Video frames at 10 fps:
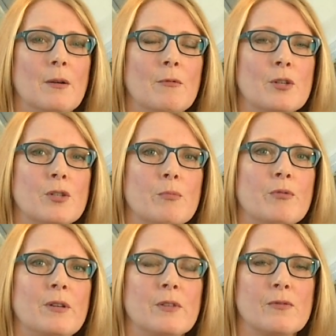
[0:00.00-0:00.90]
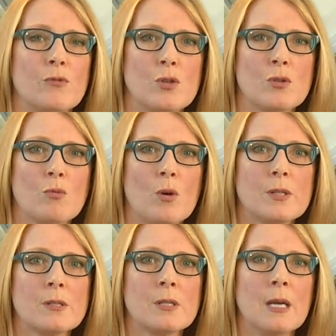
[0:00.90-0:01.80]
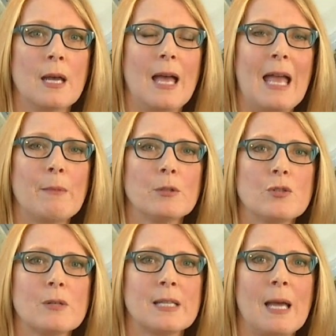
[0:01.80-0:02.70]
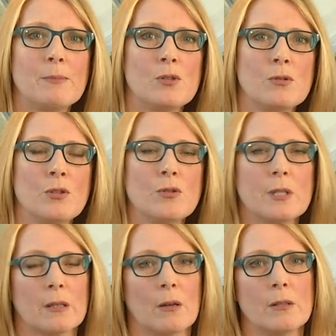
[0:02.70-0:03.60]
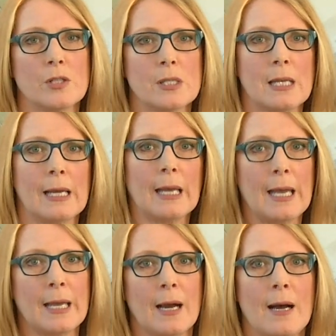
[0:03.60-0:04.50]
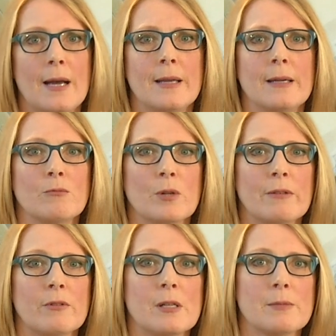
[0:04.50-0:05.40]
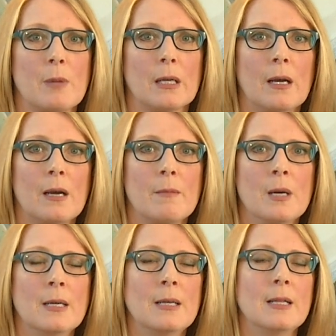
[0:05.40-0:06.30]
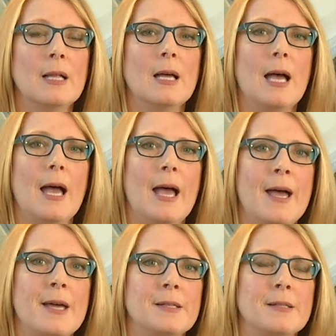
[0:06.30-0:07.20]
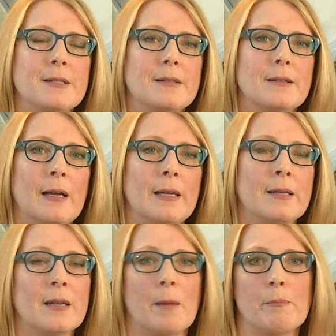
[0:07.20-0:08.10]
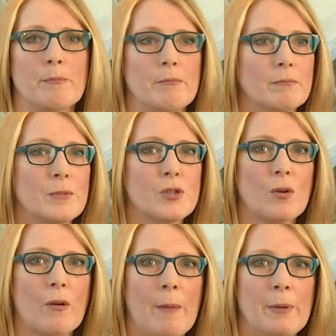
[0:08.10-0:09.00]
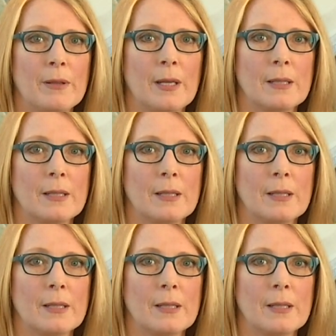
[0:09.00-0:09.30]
which the previous version wasn't, able to adapt to new technologies like AI and whatever else might come. And I ended up scrapping